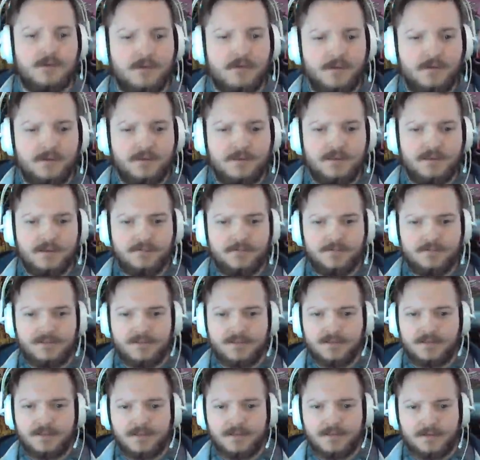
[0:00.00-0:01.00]

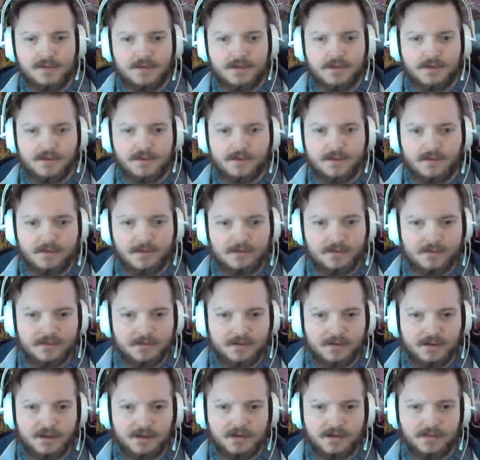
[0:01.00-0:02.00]
tips and
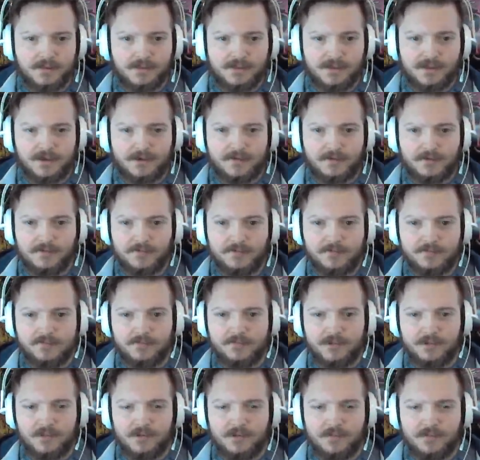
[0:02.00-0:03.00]
kind of lay out
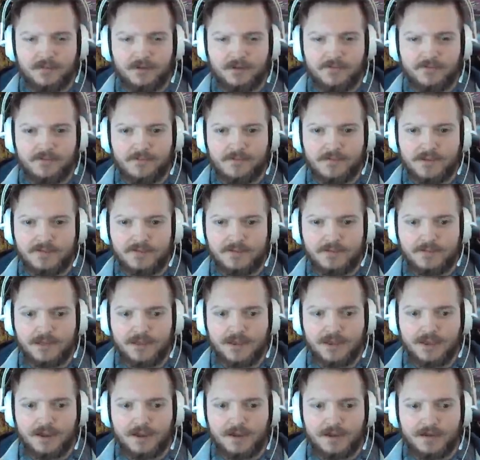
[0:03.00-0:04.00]
a little bit of a
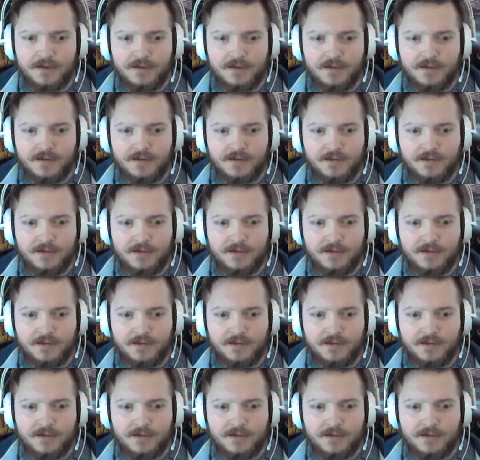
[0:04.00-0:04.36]
PvP guide.